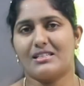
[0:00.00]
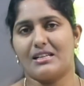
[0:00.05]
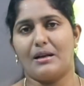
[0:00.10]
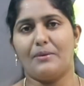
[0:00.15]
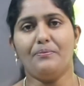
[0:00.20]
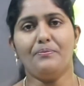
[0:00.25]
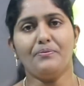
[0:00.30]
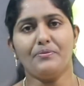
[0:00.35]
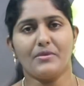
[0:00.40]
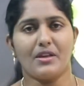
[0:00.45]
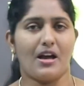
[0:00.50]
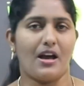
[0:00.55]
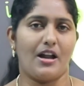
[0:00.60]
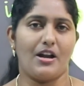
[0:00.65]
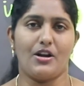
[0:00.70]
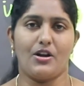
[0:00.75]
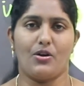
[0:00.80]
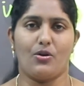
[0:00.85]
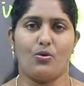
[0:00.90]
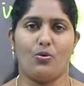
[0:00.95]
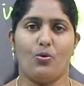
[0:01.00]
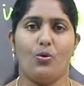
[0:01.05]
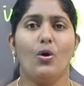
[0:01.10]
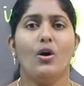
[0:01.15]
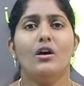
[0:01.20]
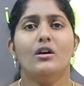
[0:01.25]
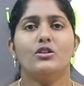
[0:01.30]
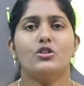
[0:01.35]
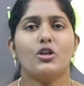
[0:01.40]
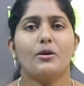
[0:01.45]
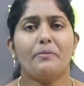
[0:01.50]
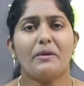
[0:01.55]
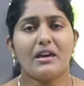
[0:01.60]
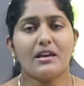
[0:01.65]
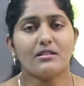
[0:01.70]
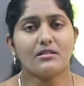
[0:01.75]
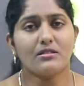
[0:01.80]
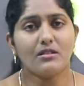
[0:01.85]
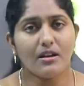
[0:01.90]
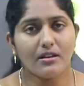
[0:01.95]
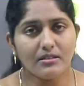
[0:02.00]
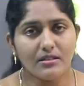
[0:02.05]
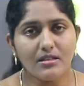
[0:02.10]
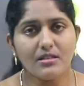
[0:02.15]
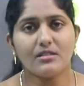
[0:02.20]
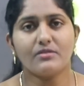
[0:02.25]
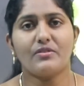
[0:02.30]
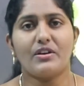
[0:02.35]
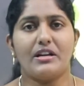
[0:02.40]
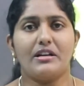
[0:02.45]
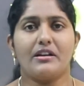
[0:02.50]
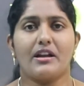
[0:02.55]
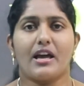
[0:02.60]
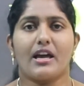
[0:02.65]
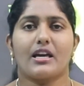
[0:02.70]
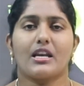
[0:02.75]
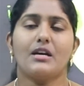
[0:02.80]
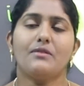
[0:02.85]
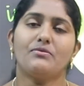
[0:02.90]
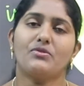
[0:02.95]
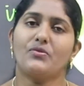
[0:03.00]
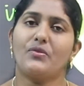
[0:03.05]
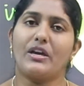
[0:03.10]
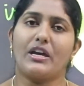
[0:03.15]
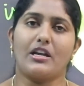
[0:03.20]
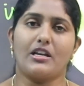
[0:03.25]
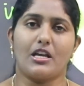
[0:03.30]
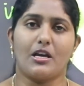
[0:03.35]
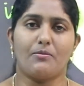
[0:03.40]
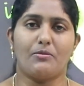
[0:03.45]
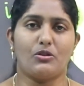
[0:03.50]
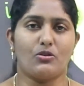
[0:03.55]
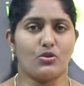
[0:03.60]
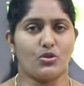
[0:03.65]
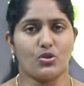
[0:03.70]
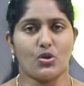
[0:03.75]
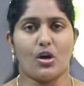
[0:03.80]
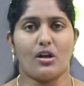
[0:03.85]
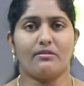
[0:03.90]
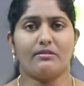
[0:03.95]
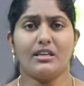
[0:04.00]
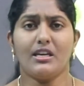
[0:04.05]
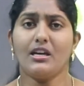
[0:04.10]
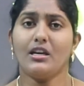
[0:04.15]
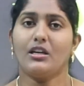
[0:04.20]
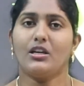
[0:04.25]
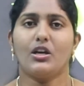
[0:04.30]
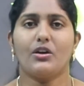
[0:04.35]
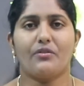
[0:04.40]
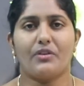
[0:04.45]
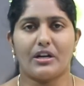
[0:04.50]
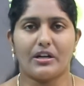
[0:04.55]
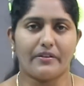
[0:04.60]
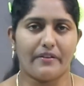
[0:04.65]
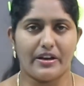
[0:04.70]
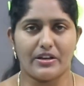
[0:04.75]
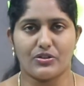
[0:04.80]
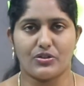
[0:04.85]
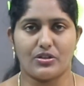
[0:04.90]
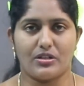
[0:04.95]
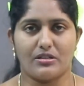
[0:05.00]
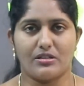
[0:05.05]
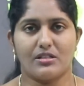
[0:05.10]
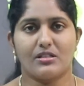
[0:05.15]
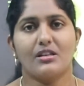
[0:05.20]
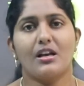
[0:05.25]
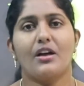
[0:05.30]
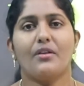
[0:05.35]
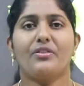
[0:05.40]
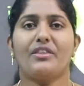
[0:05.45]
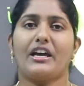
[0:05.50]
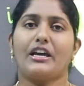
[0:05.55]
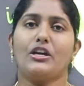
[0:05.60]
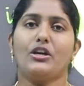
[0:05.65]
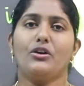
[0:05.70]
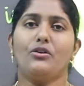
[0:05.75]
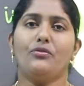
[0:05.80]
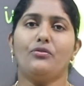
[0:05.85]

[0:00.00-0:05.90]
some and no. So based on this Venn diagrams, we can able to solve the given questions. Thank